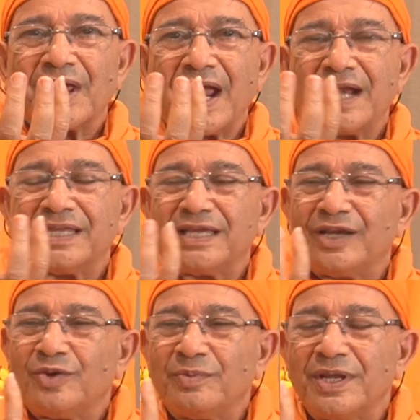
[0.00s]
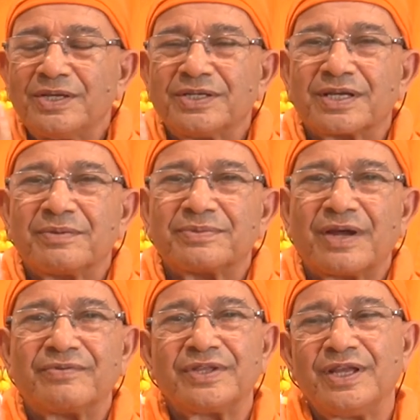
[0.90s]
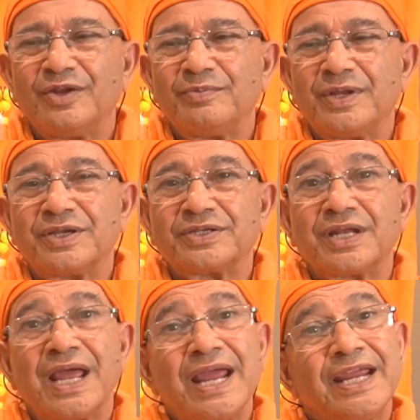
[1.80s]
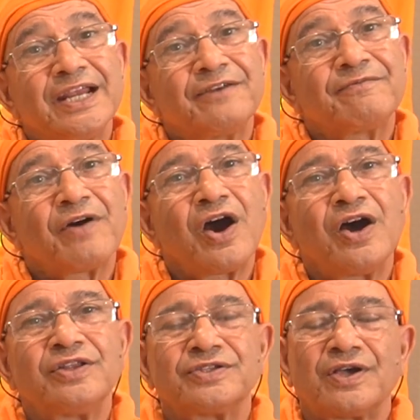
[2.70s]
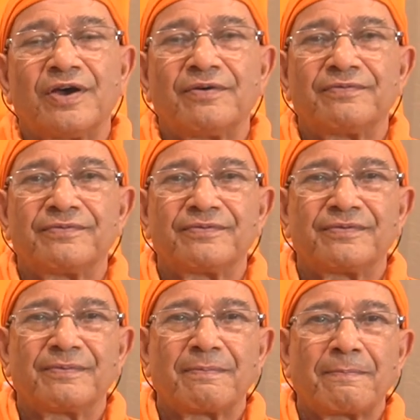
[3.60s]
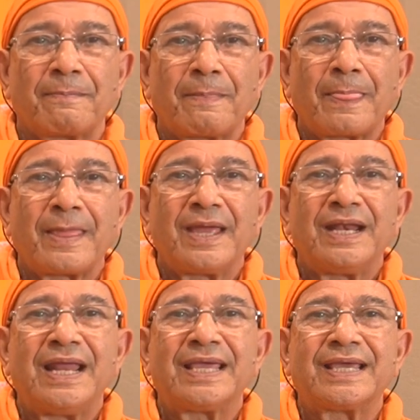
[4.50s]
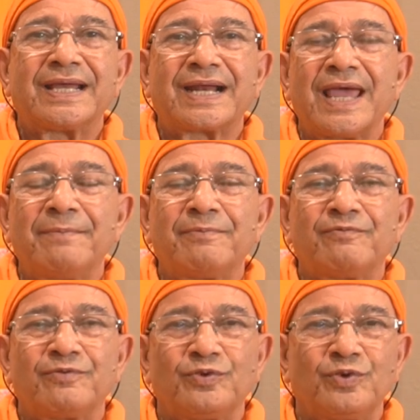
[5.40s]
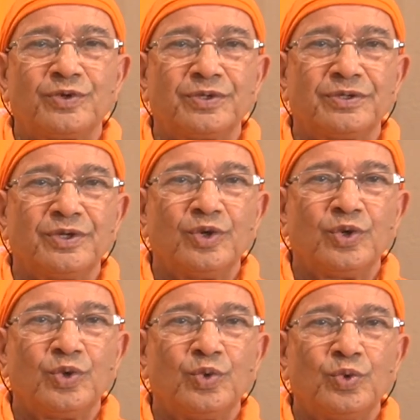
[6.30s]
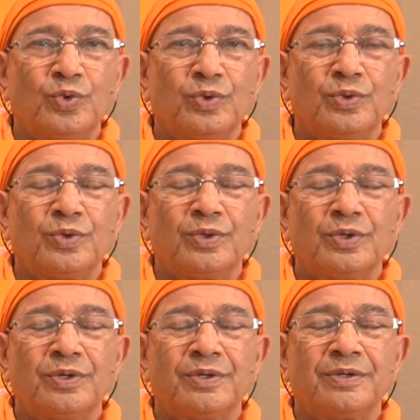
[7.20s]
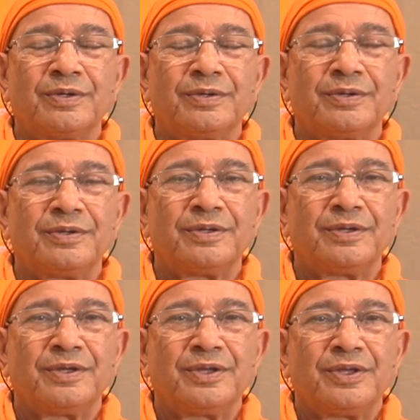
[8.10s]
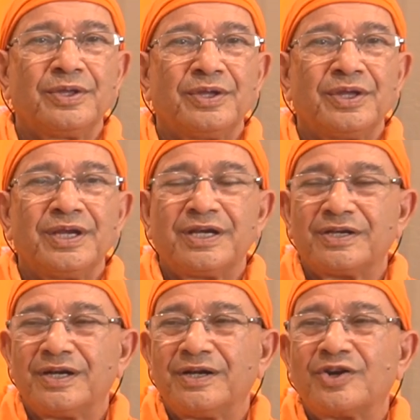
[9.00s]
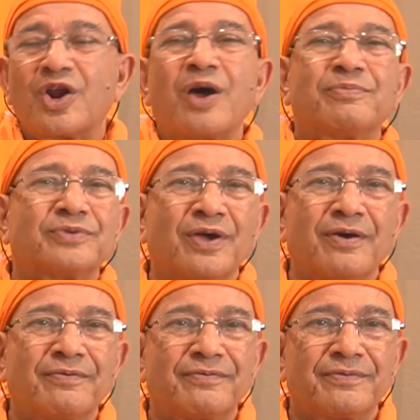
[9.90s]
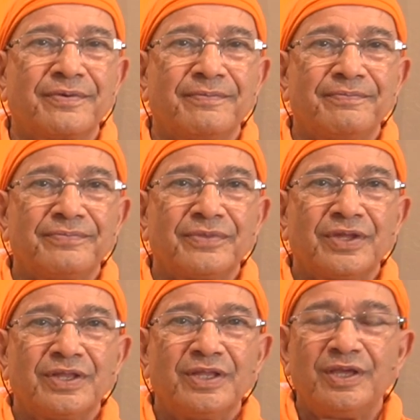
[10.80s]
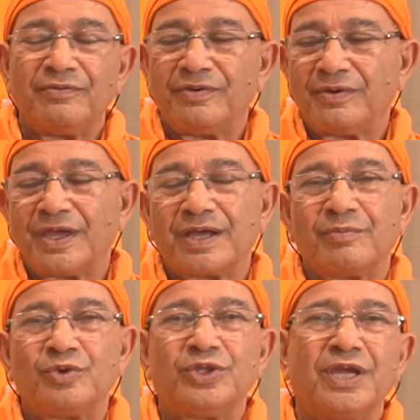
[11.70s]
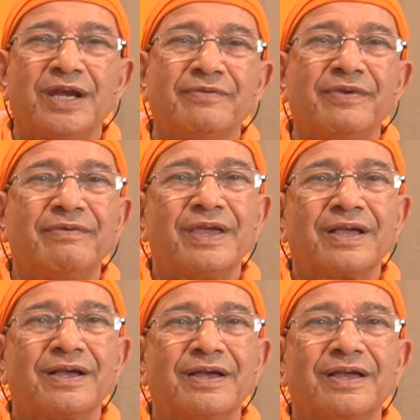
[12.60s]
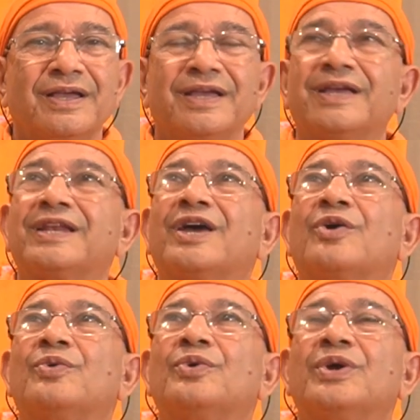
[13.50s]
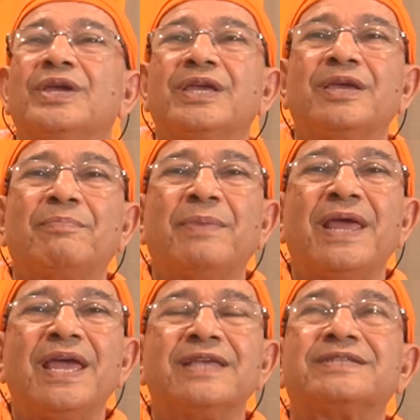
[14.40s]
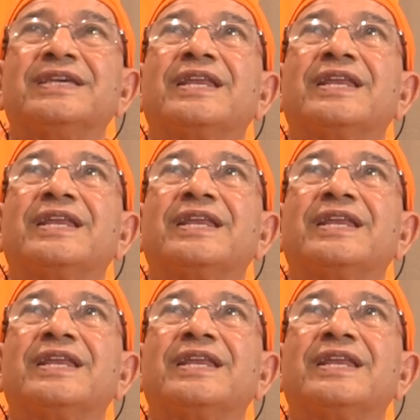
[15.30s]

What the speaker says: and the illumination comes after the illumination, it falls off like a ripe fruit. It drops off. the Viveka, Buddhi and Viveka. Now he plays, he